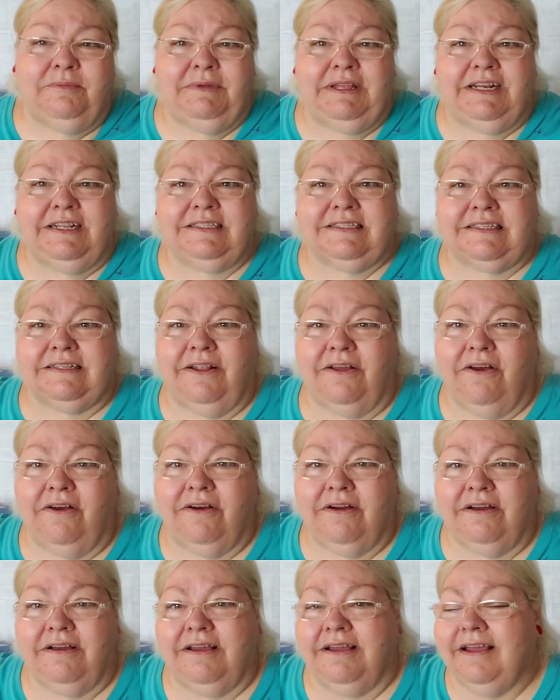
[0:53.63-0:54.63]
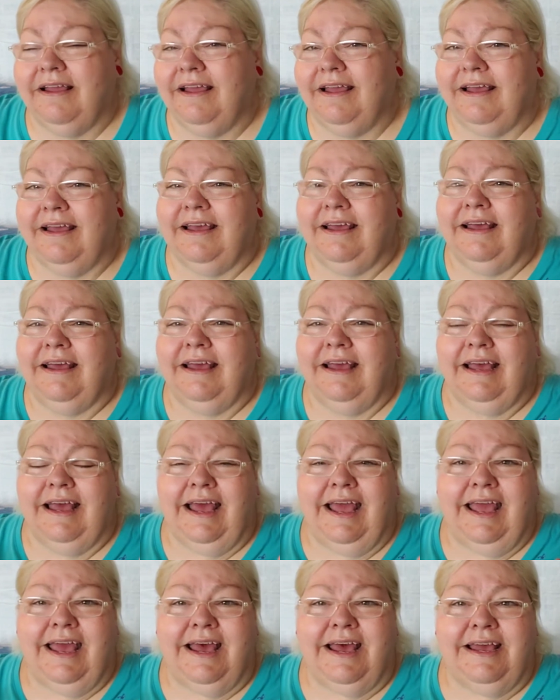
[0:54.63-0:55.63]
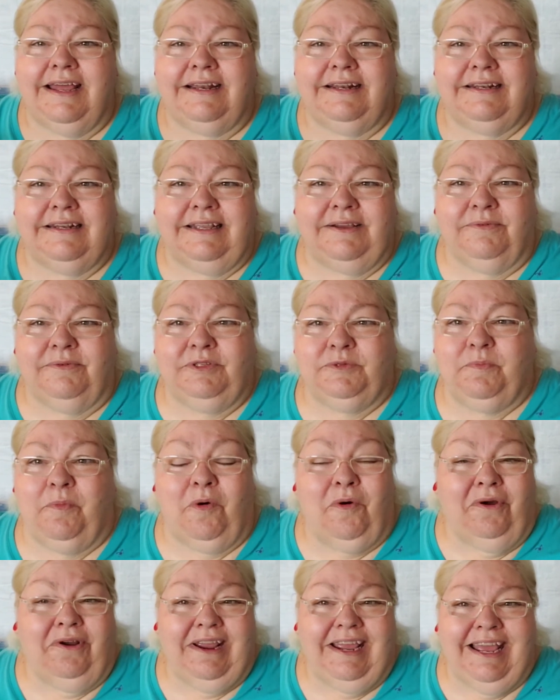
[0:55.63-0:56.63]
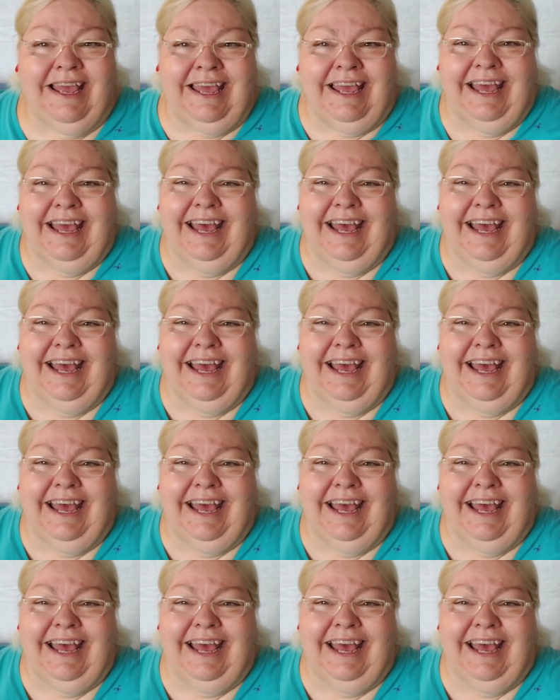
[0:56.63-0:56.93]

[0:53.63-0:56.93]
minutes long and it was boring.